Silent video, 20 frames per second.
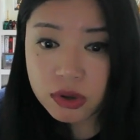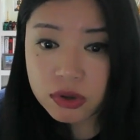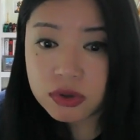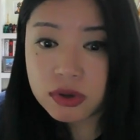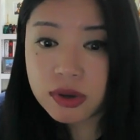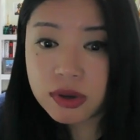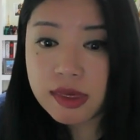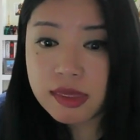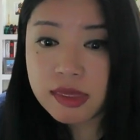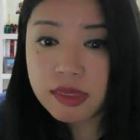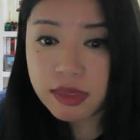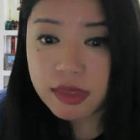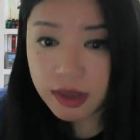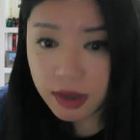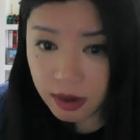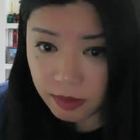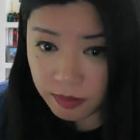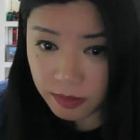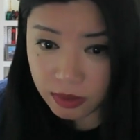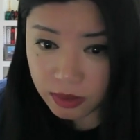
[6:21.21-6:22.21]
You can
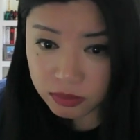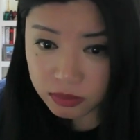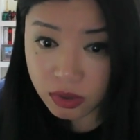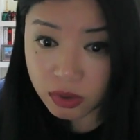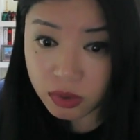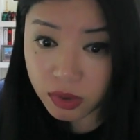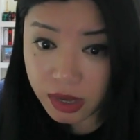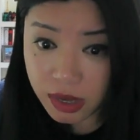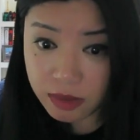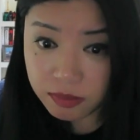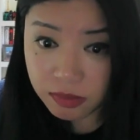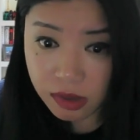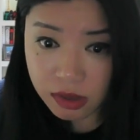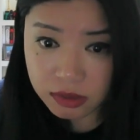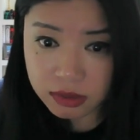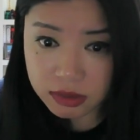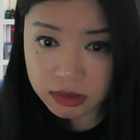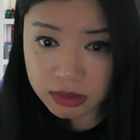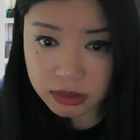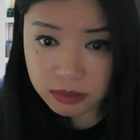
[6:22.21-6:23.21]
think about, okay, I'm going
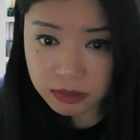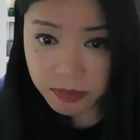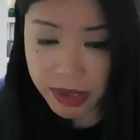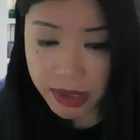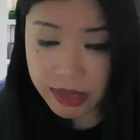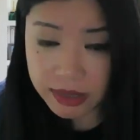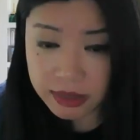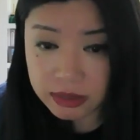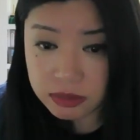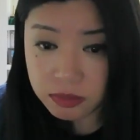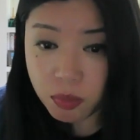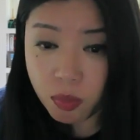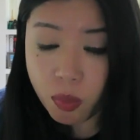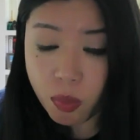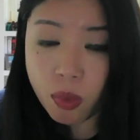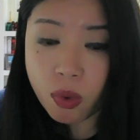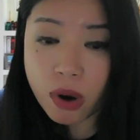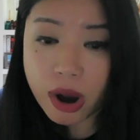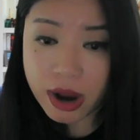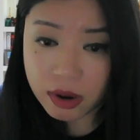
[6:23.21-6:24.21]
to spend
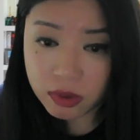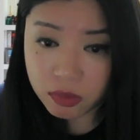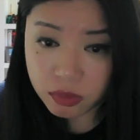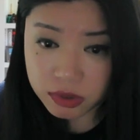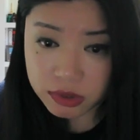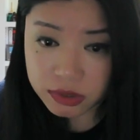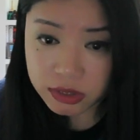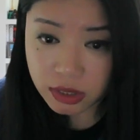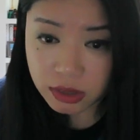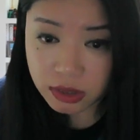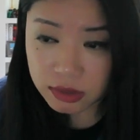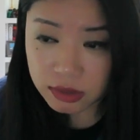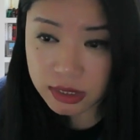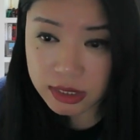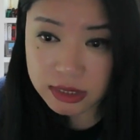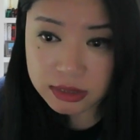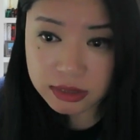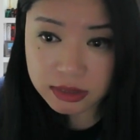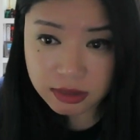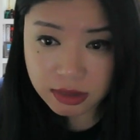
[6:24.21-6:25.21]
more hours on
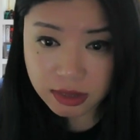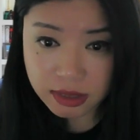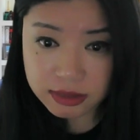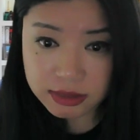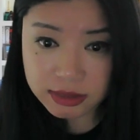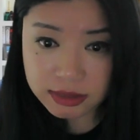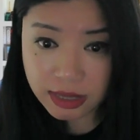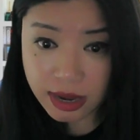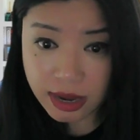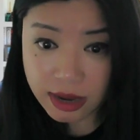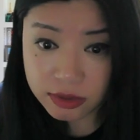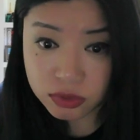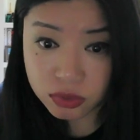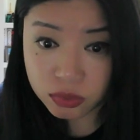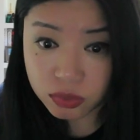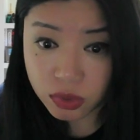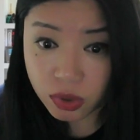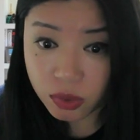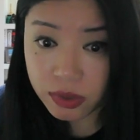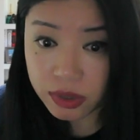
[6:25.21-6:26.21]
these things that I don't
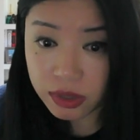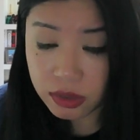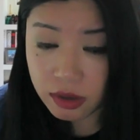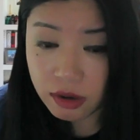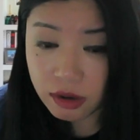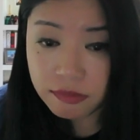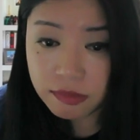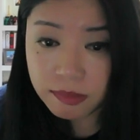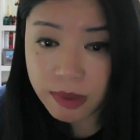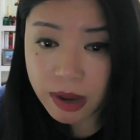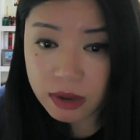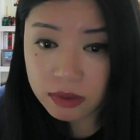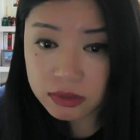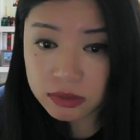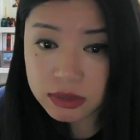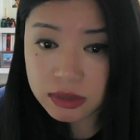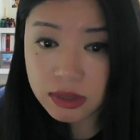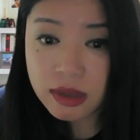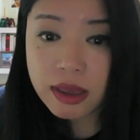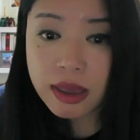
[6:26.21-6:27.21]
know enough
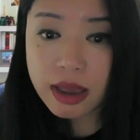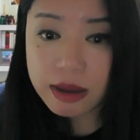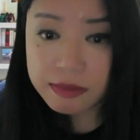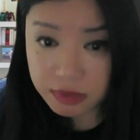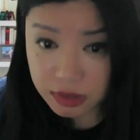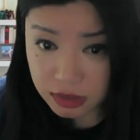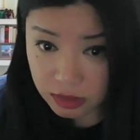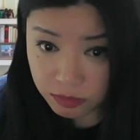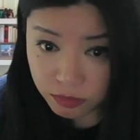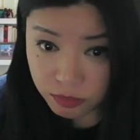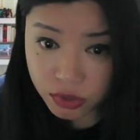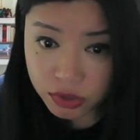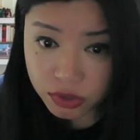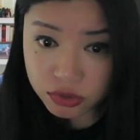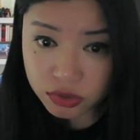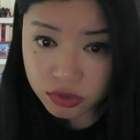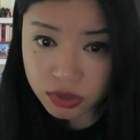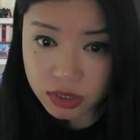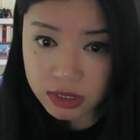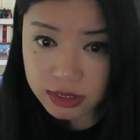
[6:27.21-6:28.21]
about. I'm going to
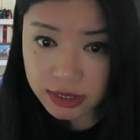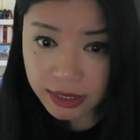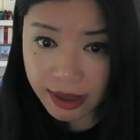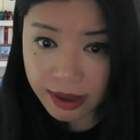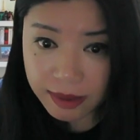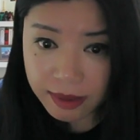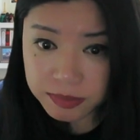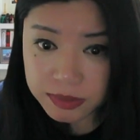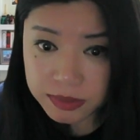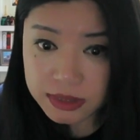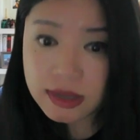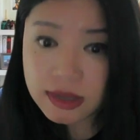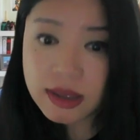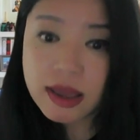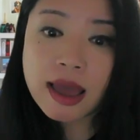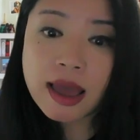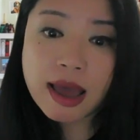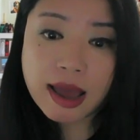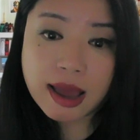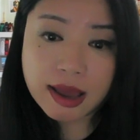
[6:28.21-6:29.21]
bridge these gaps,
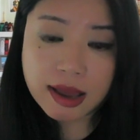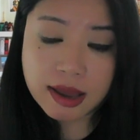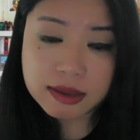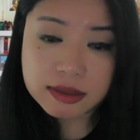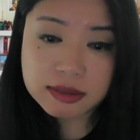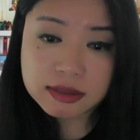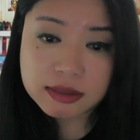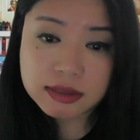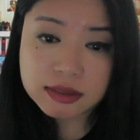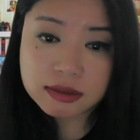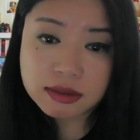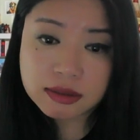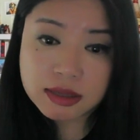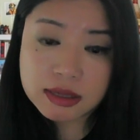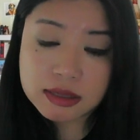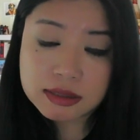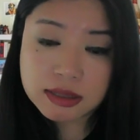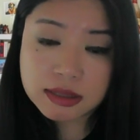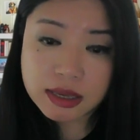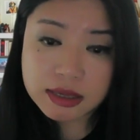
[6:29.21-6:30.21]
and
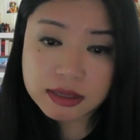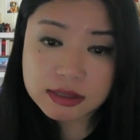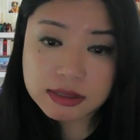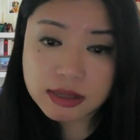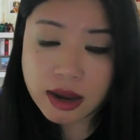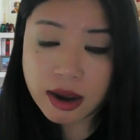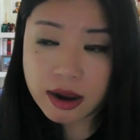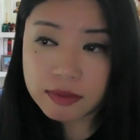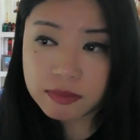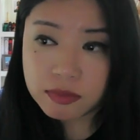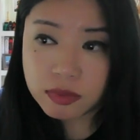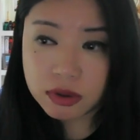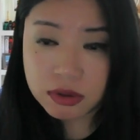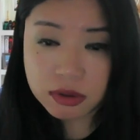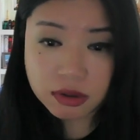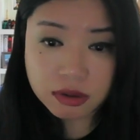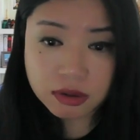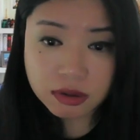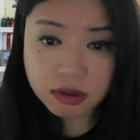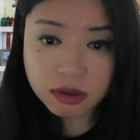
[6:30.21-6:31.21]
these things I'm going
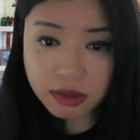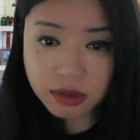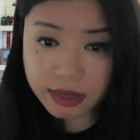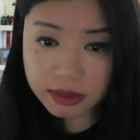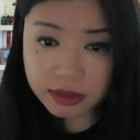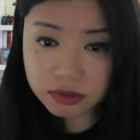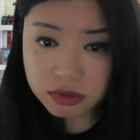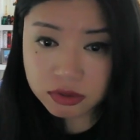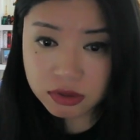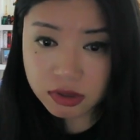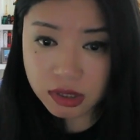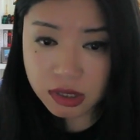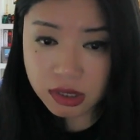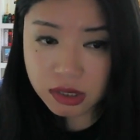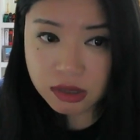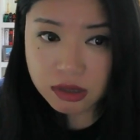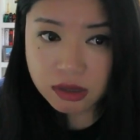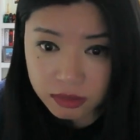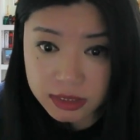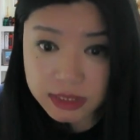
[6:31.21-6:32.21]
to
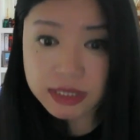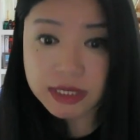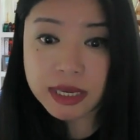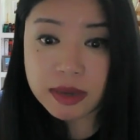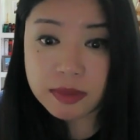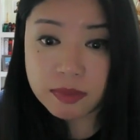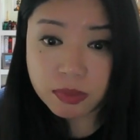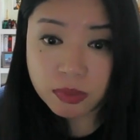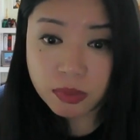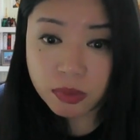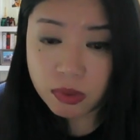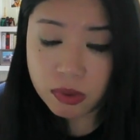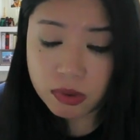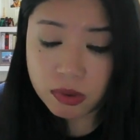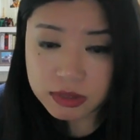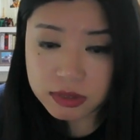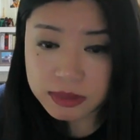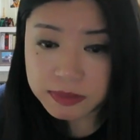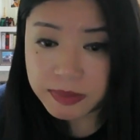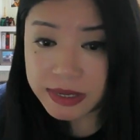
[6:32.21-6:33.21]
actually skip
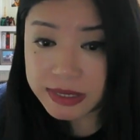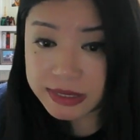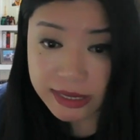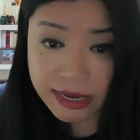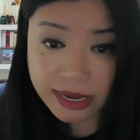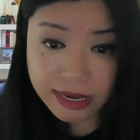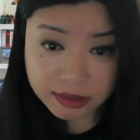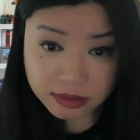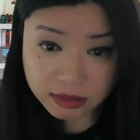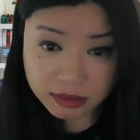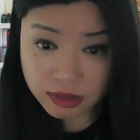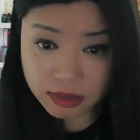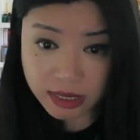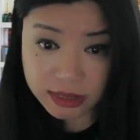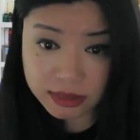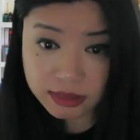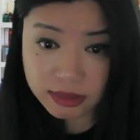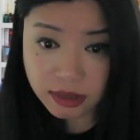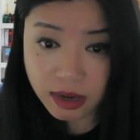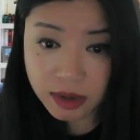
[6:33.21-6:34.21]
or spend
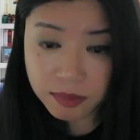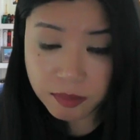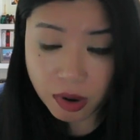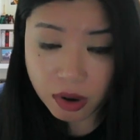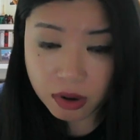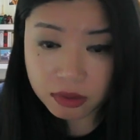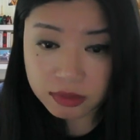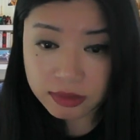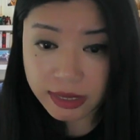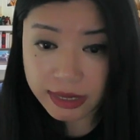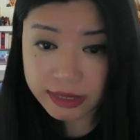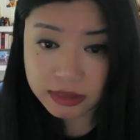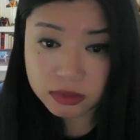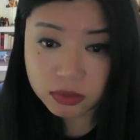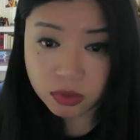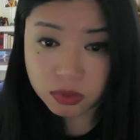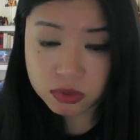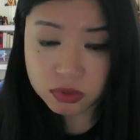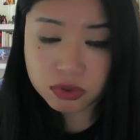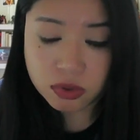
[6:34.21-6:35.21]
less time on. That's
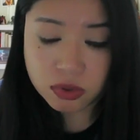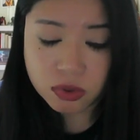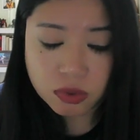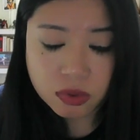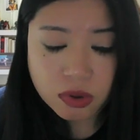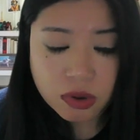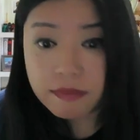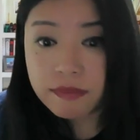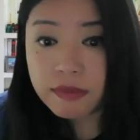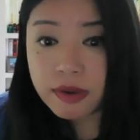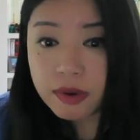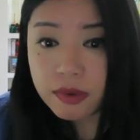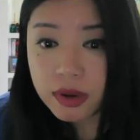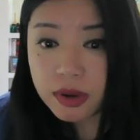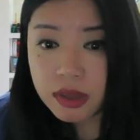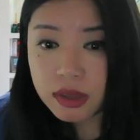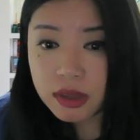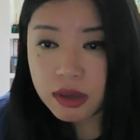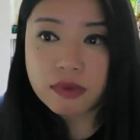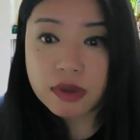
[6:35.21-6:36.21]
also a
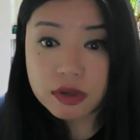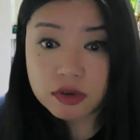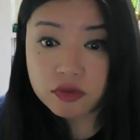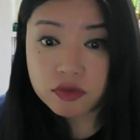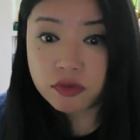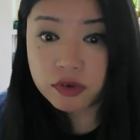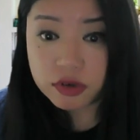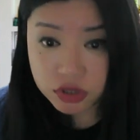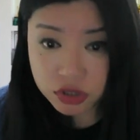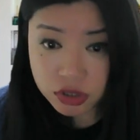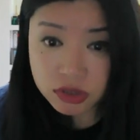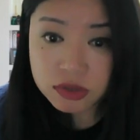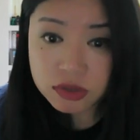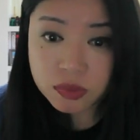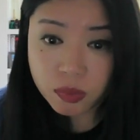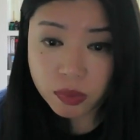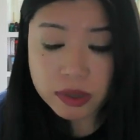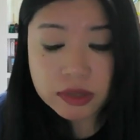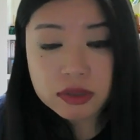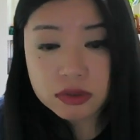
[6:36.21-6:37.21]
very efficient
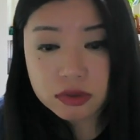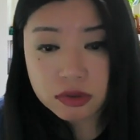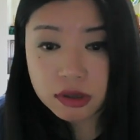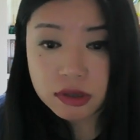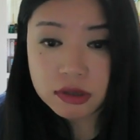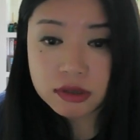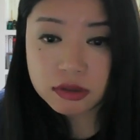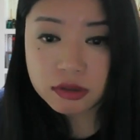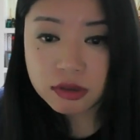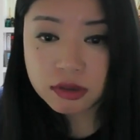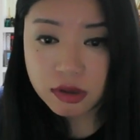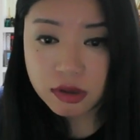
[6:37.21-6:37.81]
way to learn.